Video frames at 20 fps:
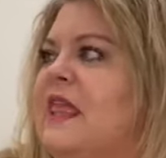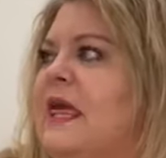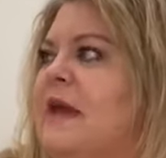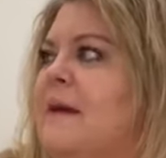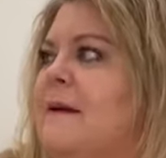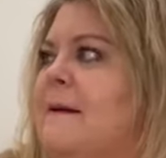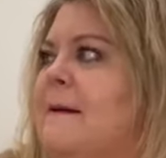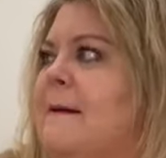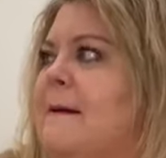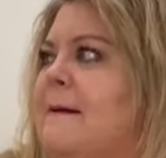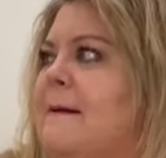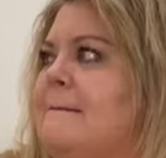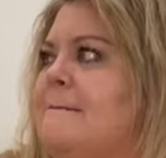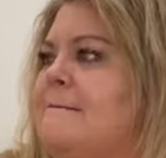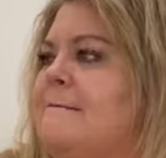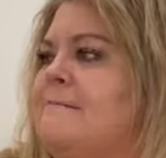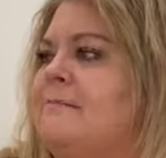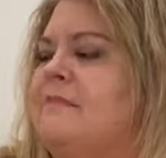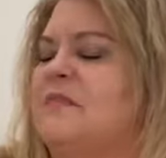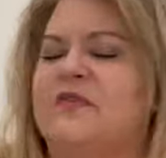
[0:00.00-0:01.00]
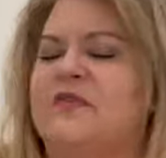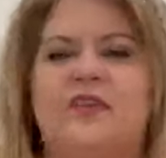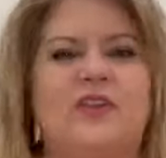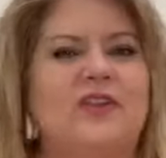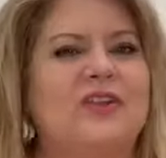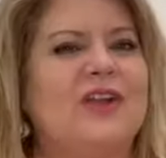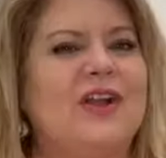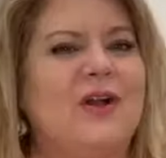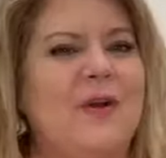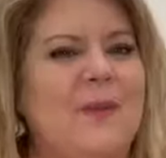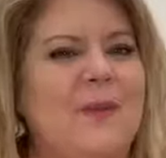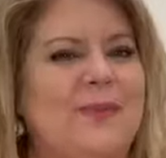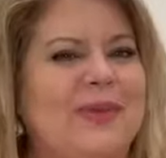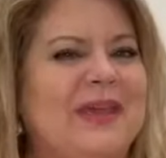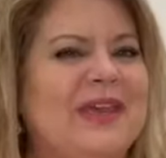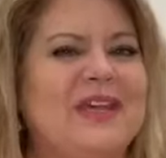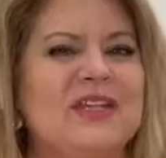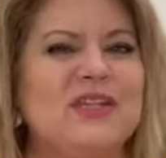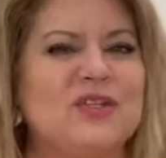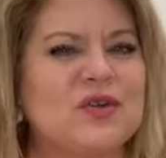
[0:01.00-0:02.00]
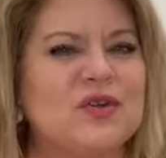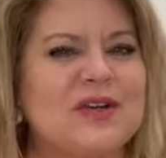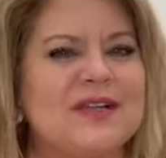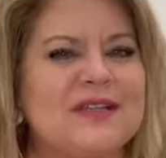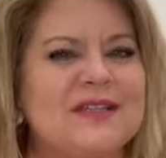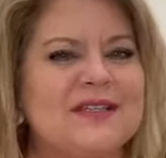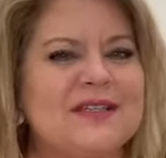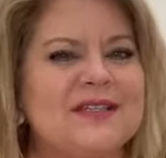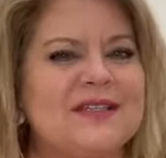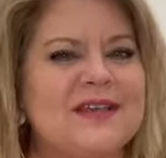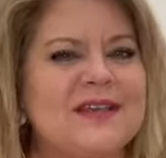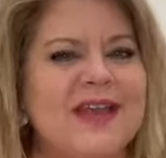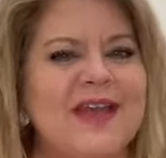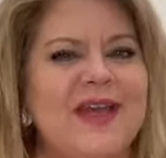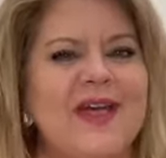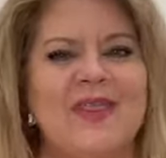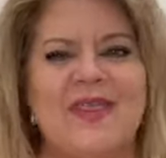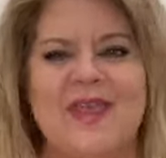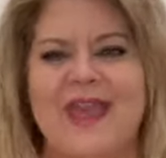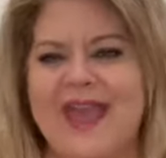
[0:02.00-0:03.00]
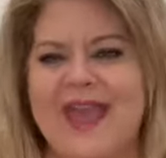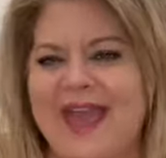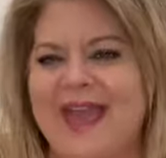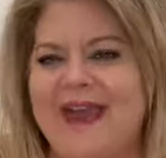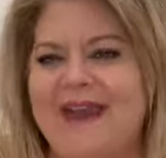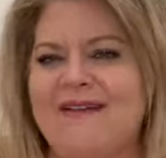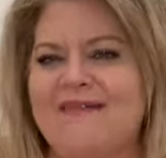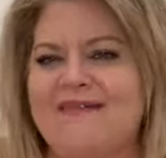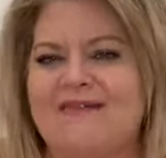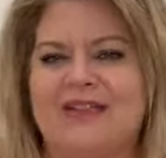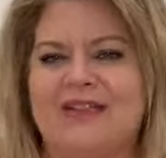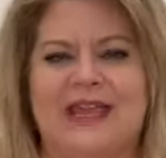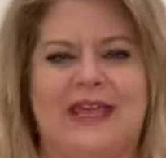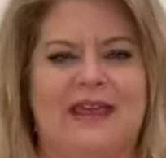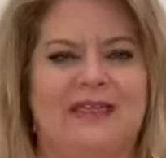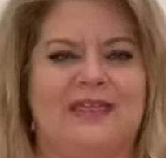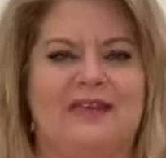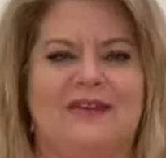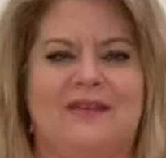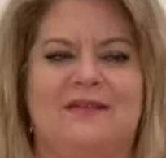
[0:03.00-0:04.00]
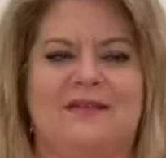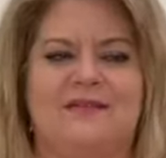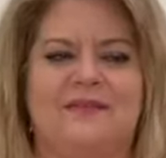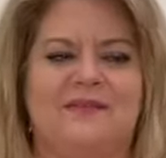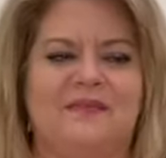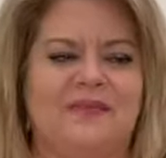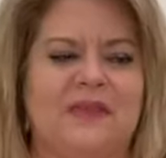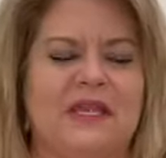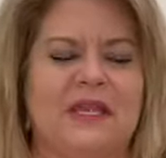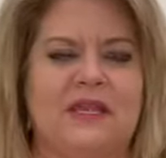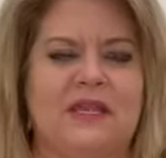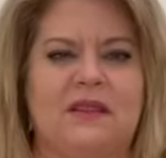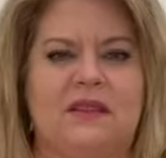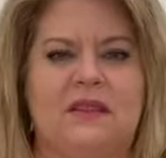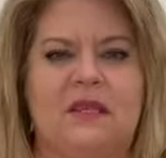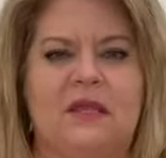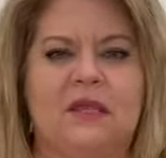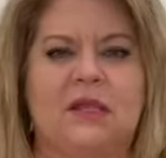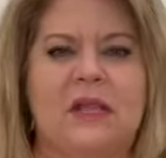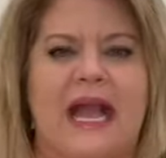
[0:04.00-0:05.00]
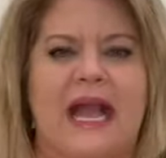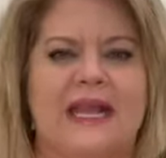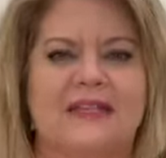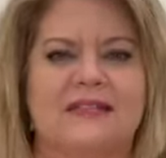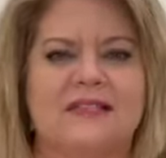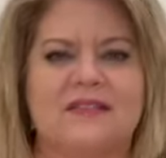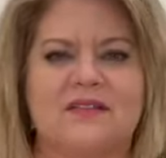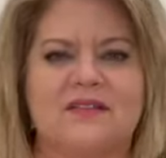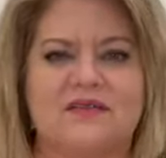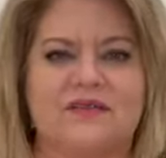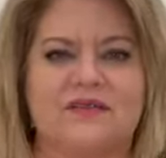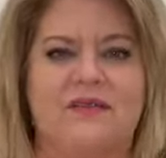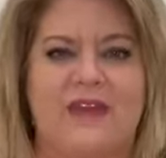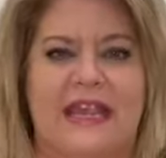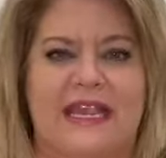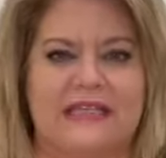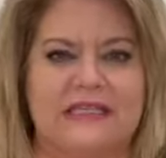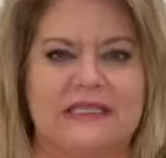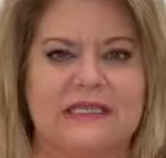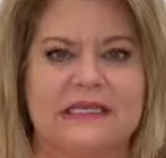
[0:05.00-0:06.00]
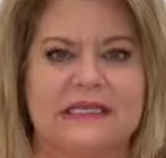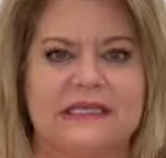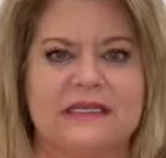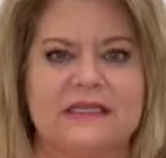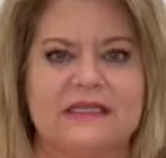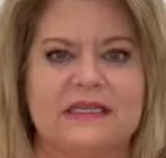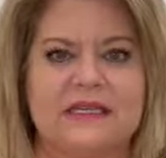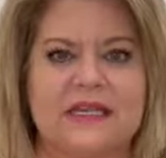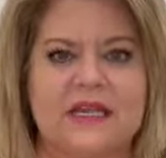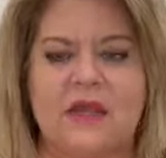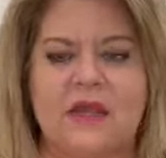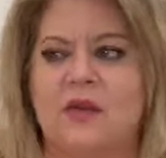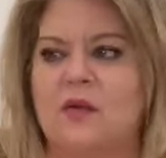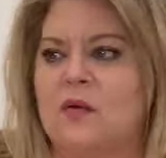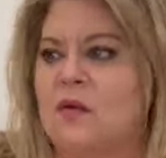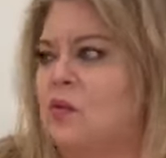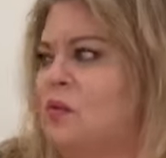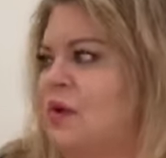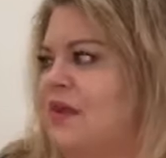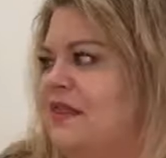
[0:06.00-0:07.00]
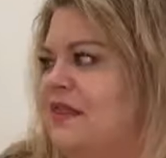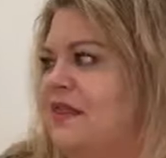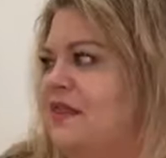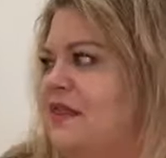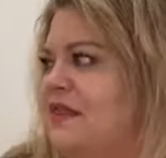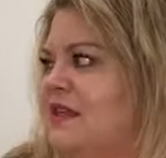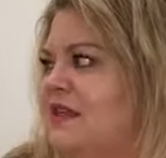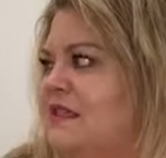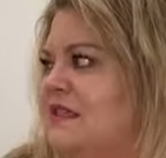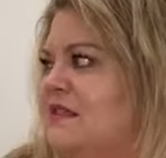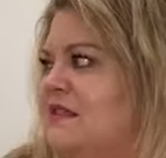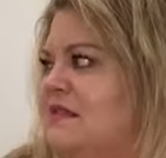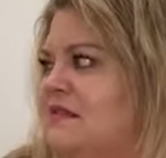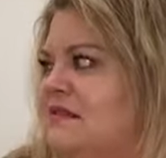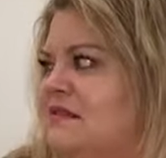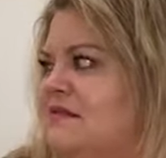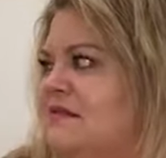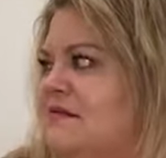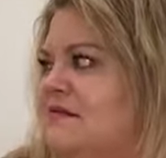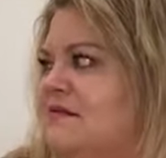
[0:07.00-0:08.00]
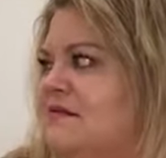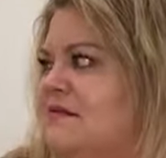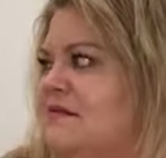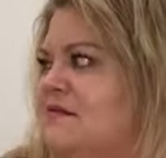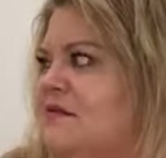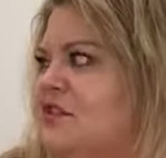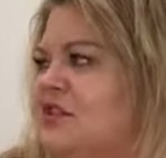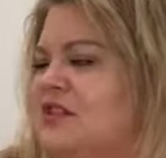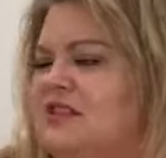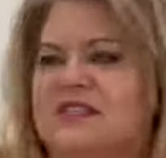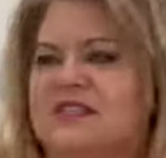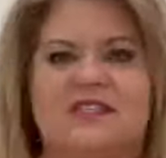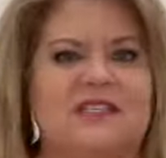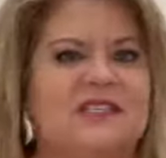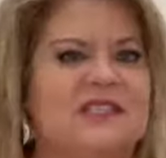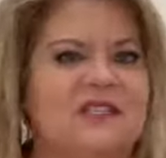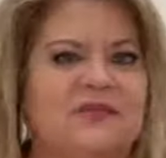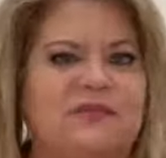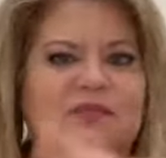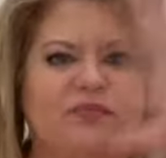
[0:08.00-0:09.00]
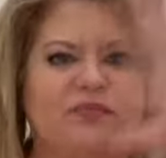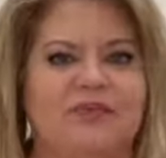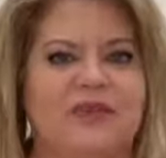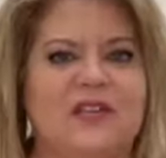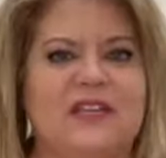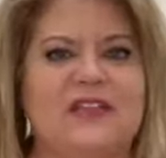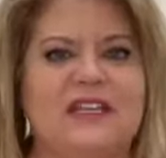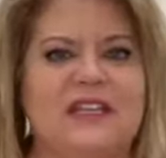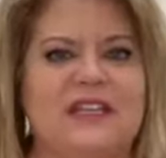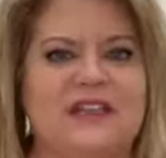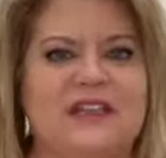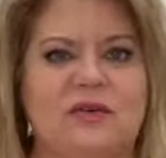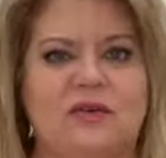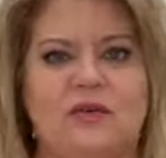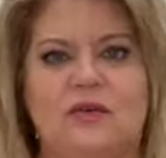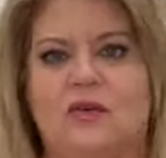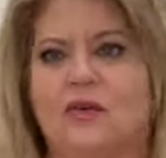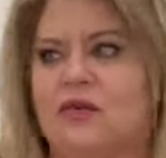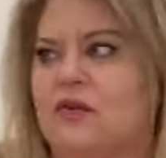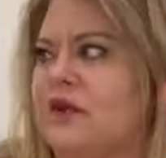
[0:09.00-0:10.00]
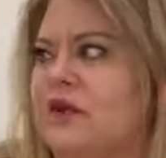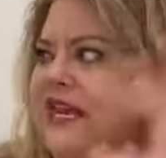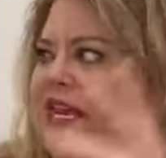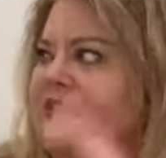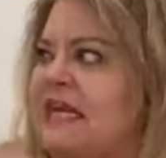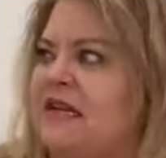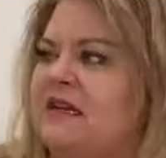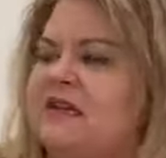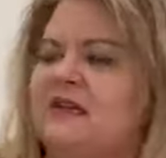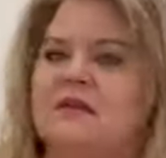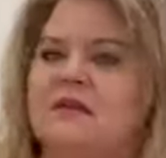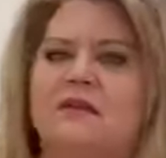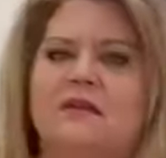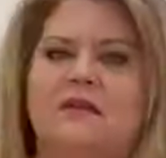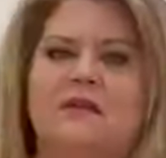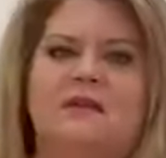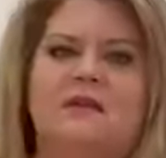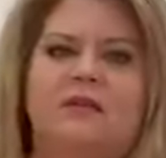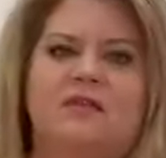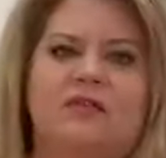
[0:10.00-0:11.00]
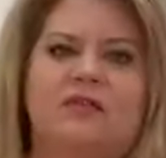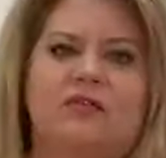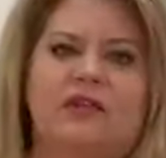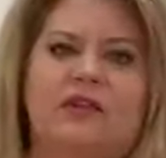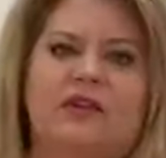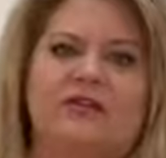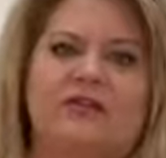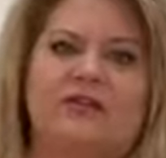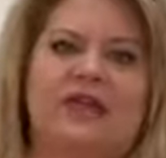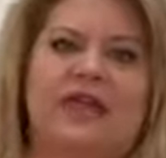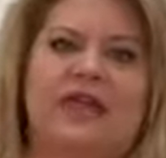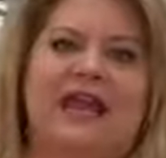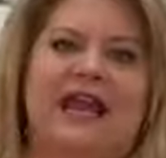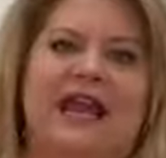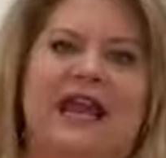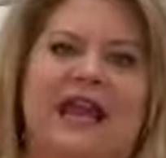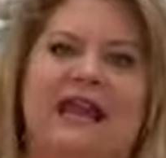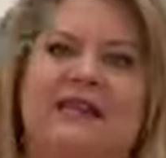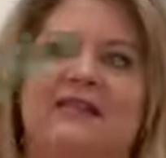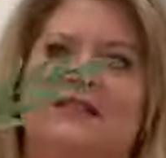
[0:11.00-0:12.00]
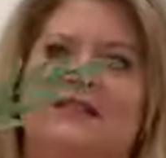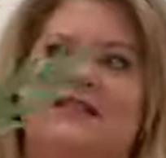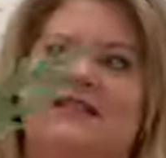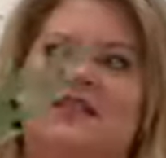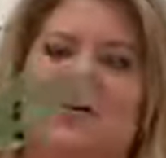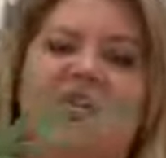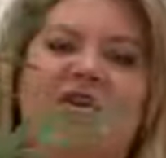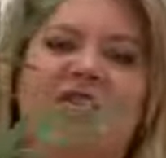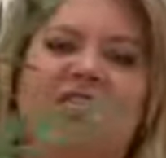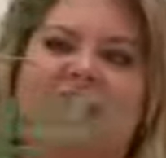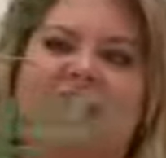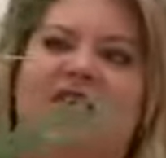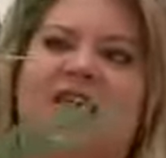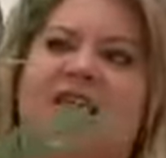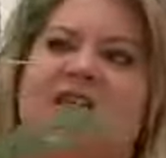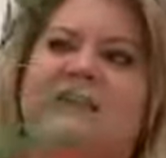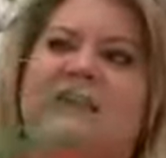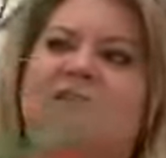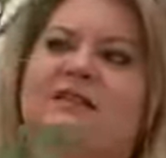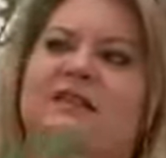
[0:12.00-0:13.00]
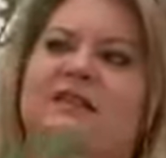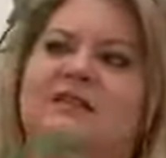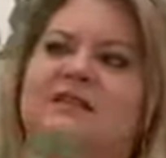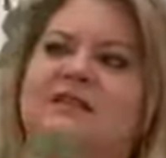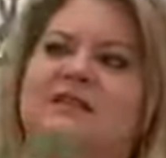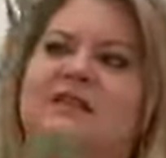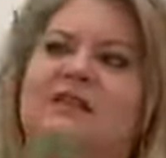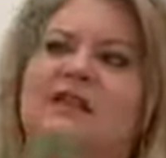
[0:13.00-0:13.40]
um, if you look on Pinterest, they have like the, the glass vases with this just spriggly little green greenery. And I saw this,